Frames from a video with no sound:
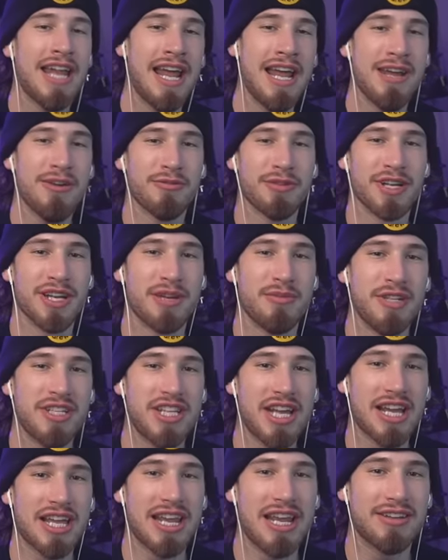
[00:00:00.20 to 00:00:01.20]
we're going to be
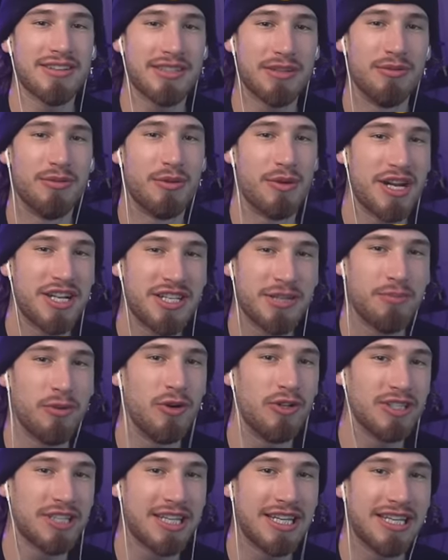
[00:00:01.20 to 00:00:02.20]
checking out some rich
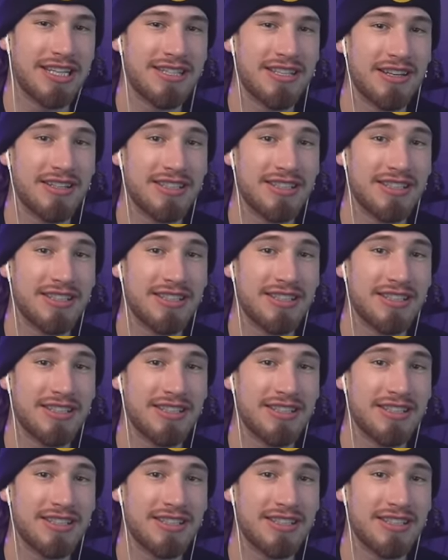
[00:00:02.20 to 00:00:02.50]
bold kids on